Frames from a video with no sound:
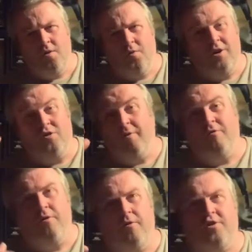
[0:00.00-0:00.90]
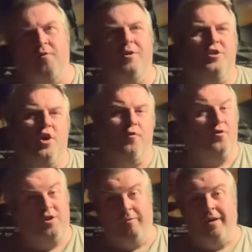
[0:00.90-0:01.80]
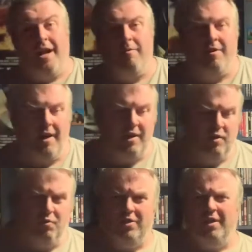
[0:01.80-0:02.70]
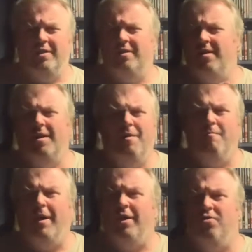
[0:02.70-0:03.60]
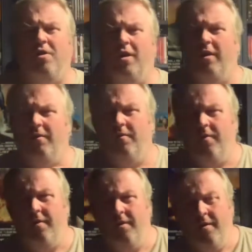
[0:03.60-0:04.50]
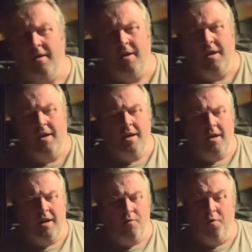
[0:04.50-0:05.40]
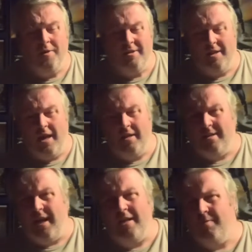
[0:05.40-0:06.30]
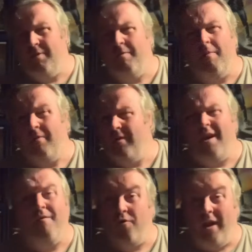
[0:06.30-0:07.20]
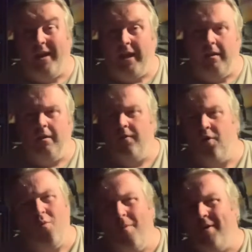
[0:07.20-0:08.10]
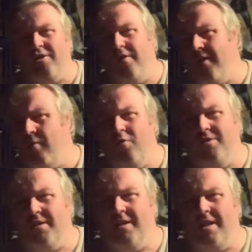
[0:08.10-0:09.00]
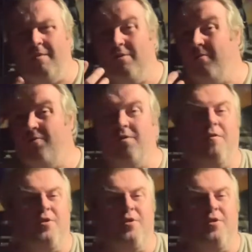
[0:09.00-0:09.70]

when I do my shelf by shelf, you'll see my games collection, which is Mega Drive. It will be SNES, NES, but at the moment I haven't got any. I've got one Mega Drive game and one SNES game, so I've